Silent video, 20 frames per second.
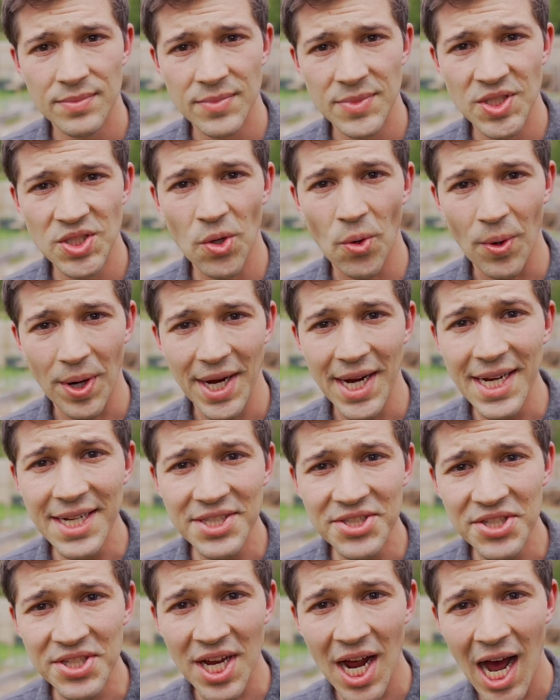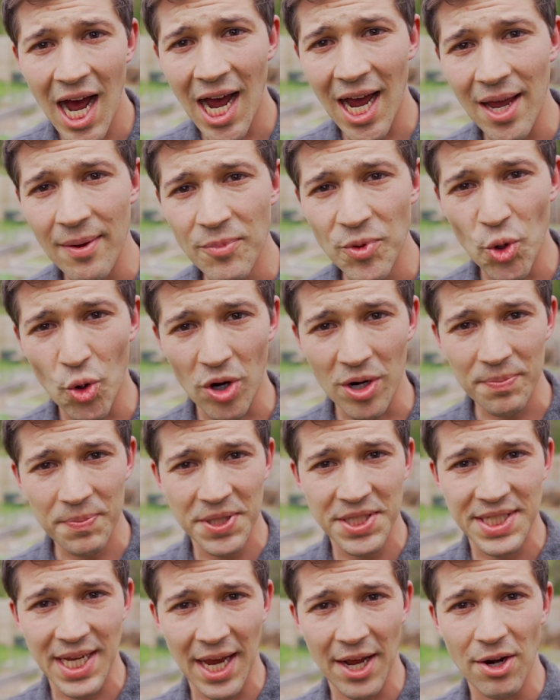So each time your
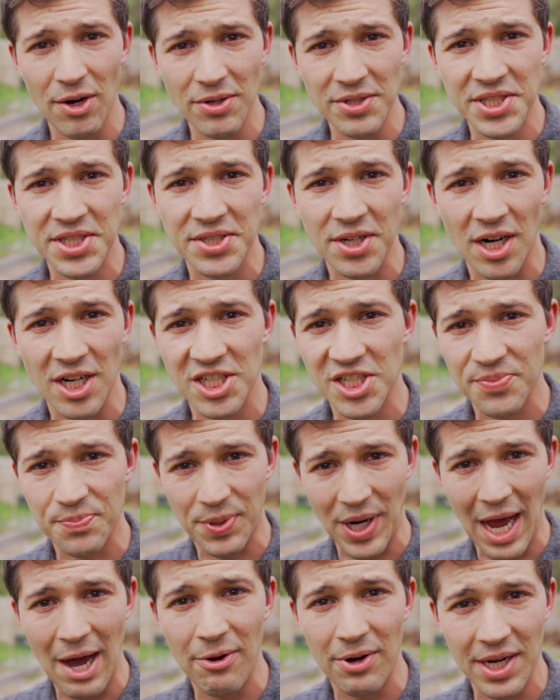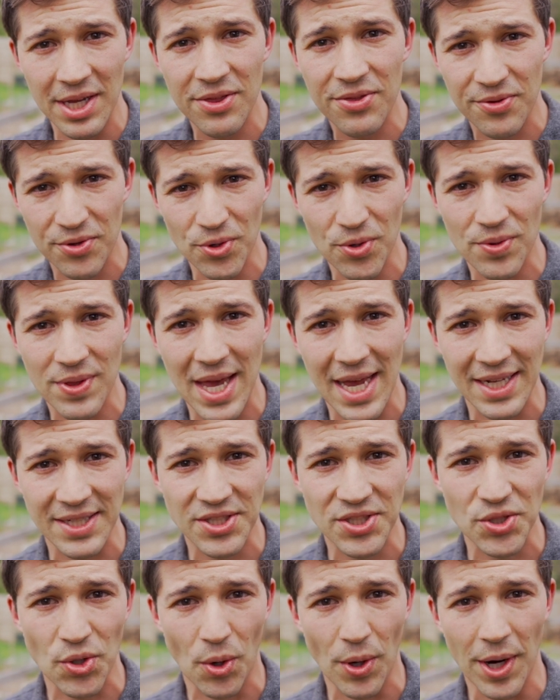potatoes start sprouting through that
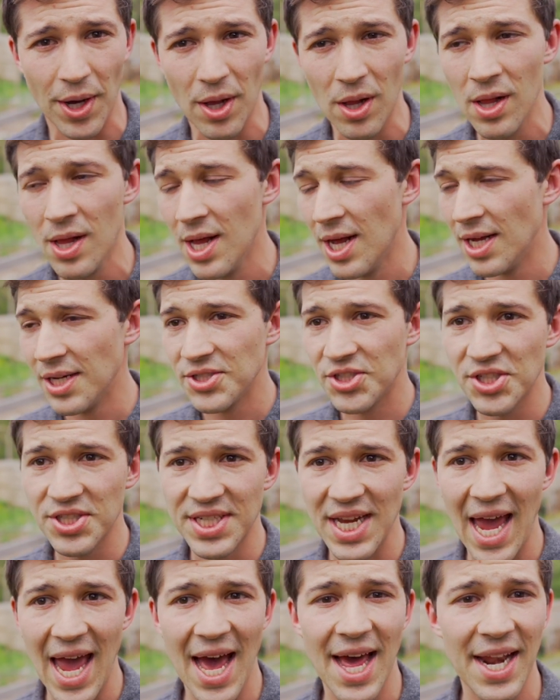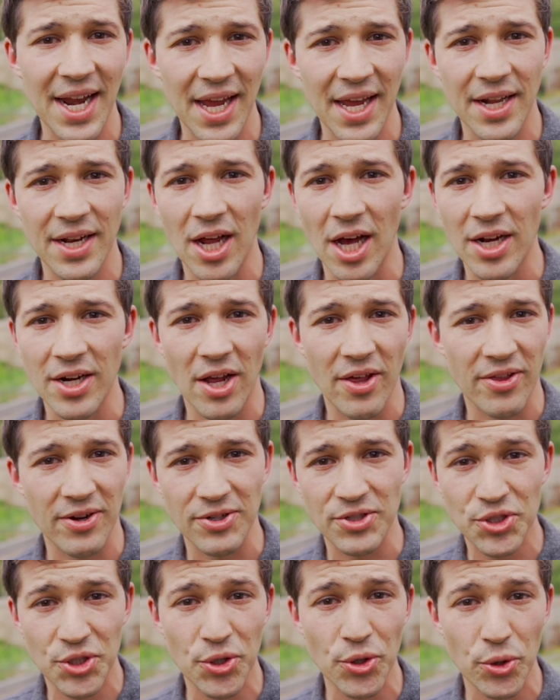soil, just add in another
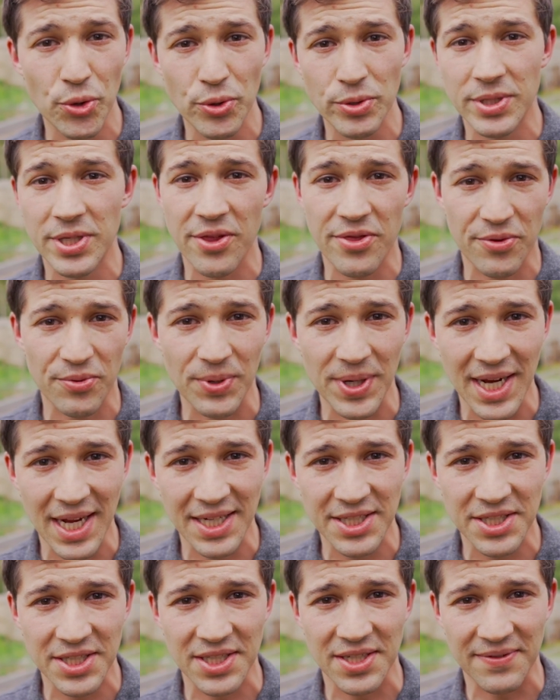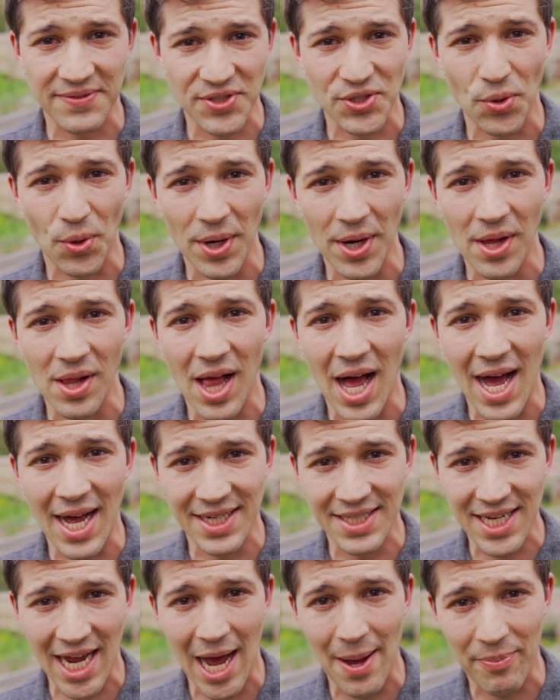two to three inches of soil
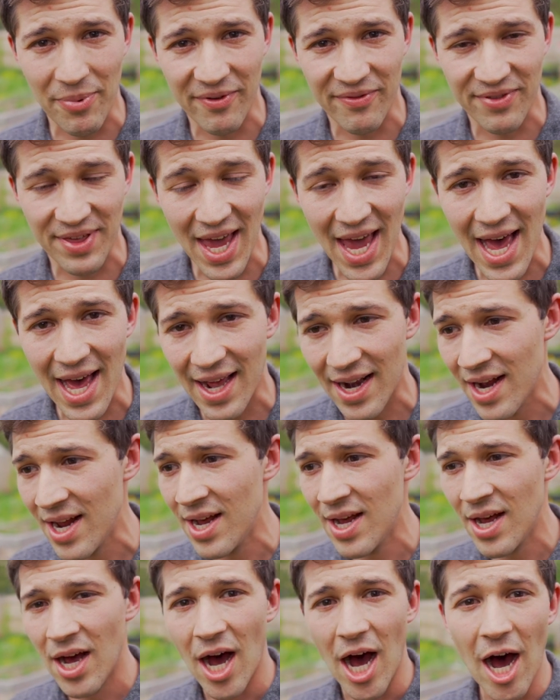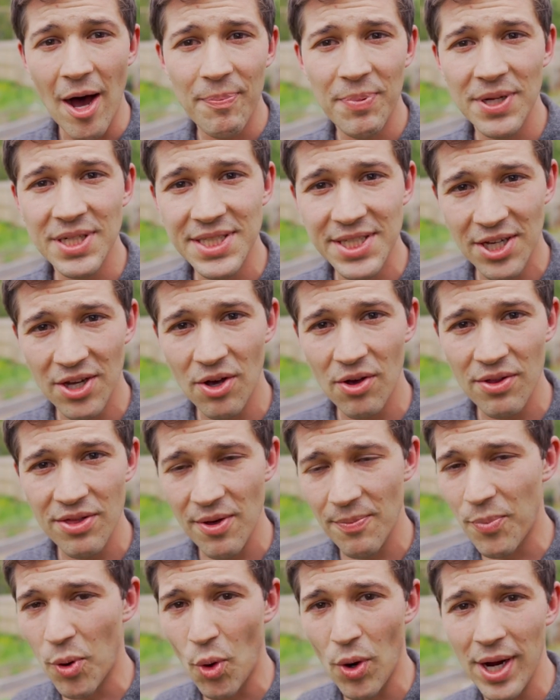on top of that up until
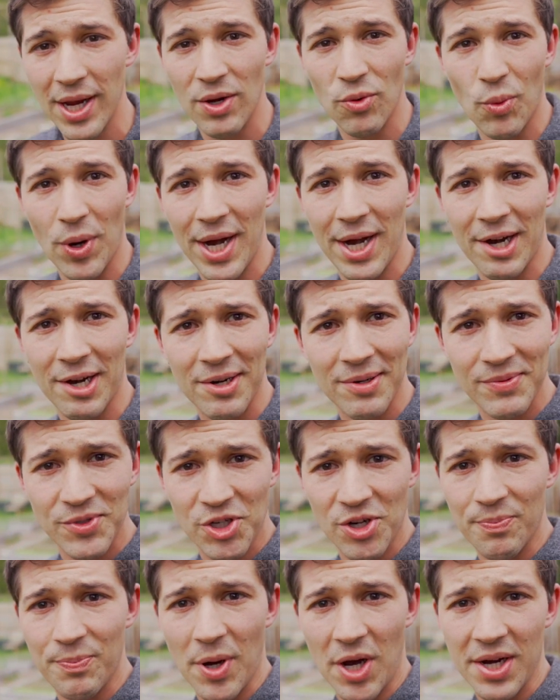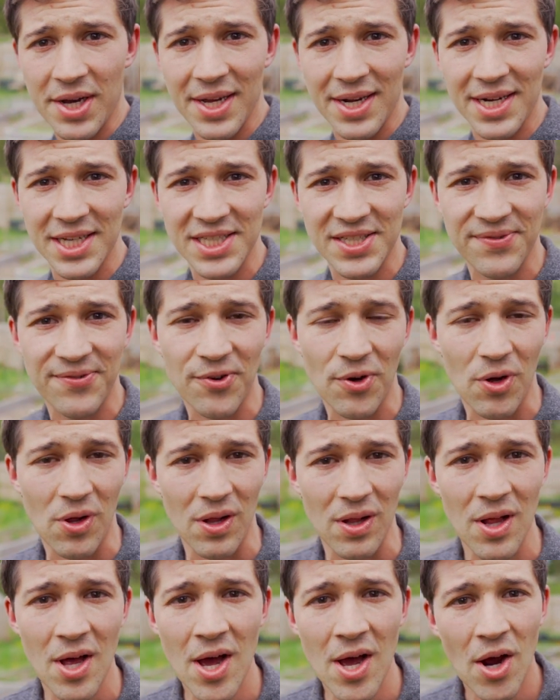the point where your bucket is
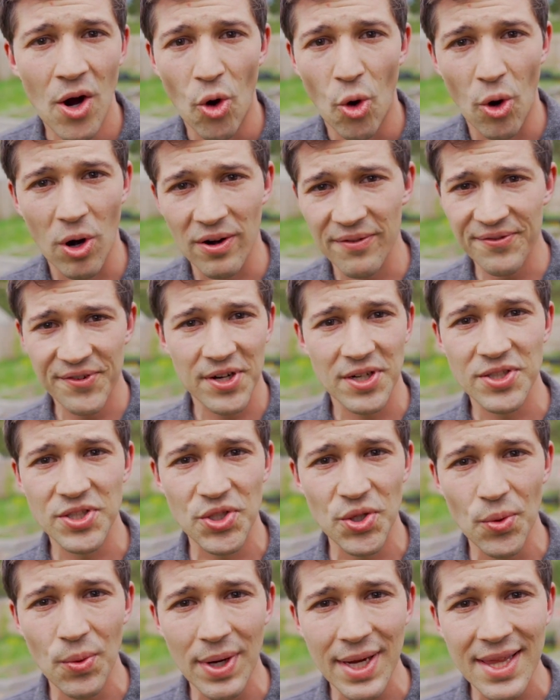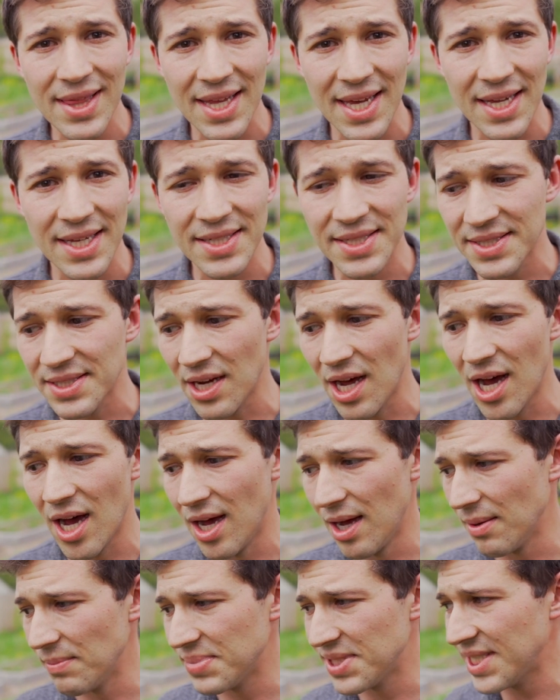full or if you're doing this,
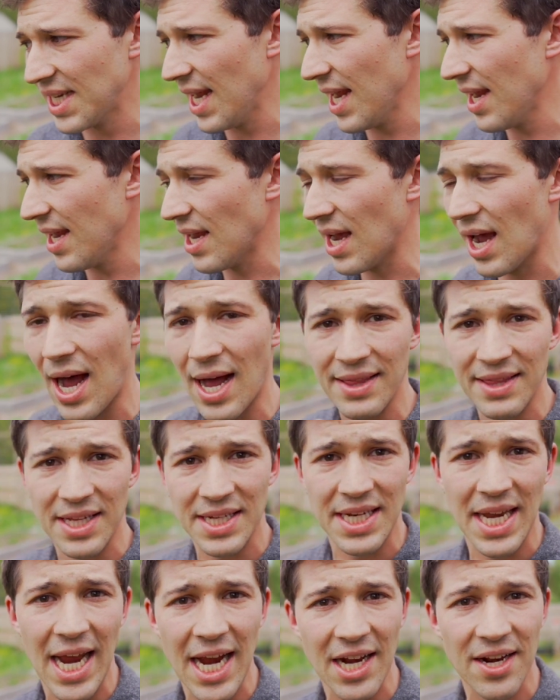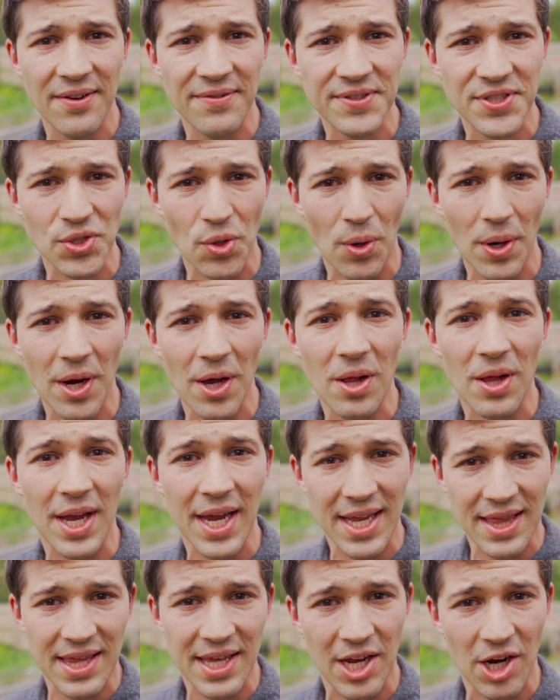um, say, on the native soil
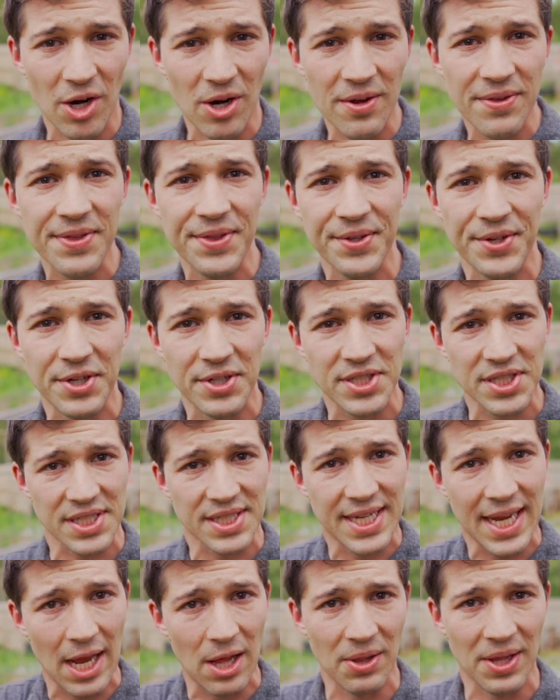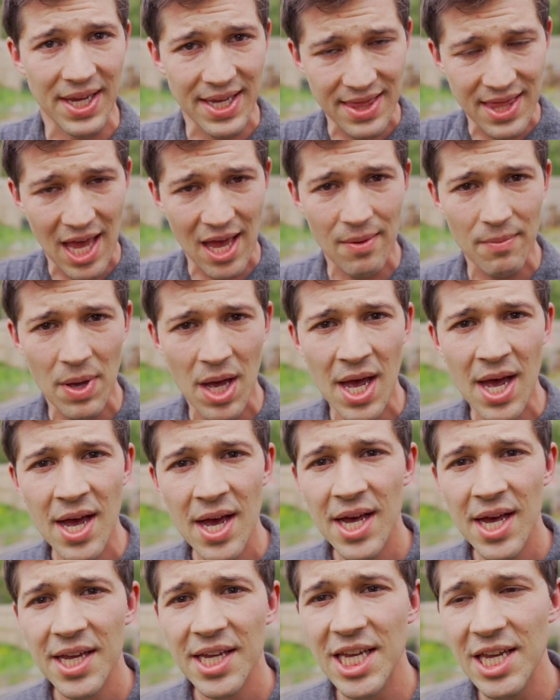in the earth and you're just hilling them,
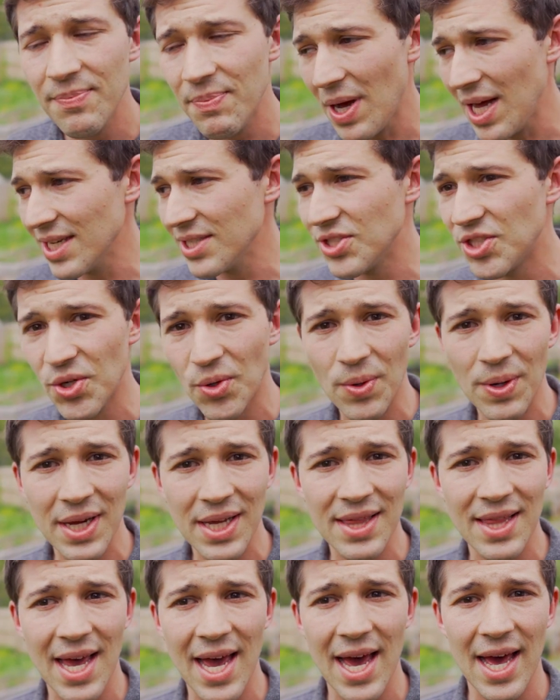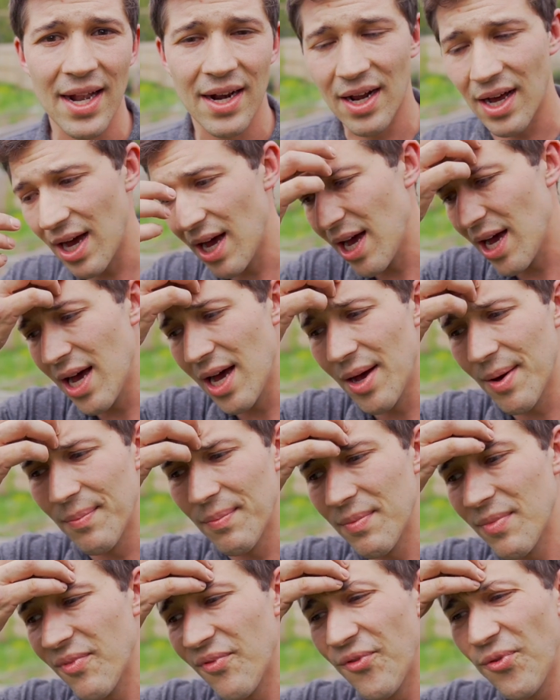keep on doing that
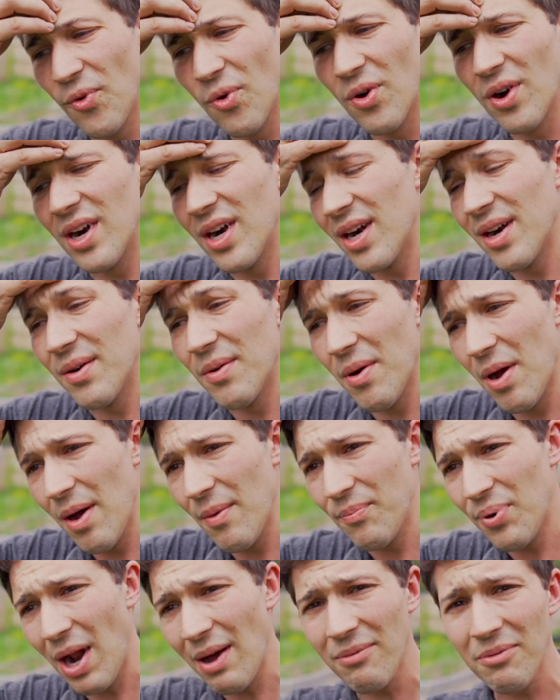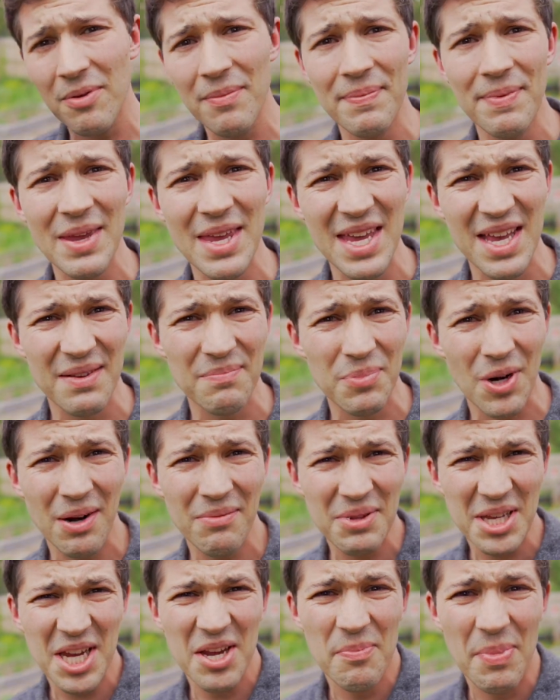um, for probably
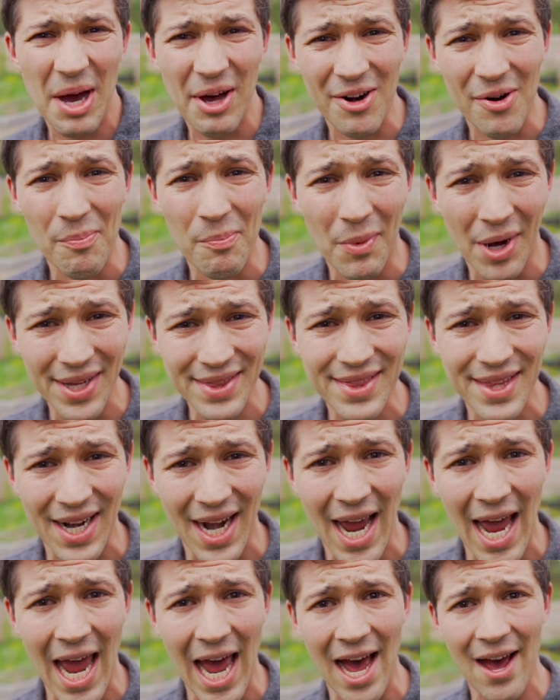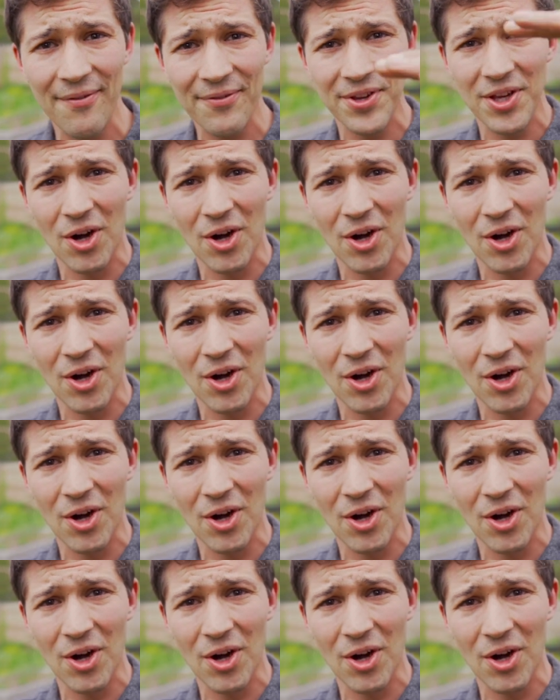probably about a month and a half.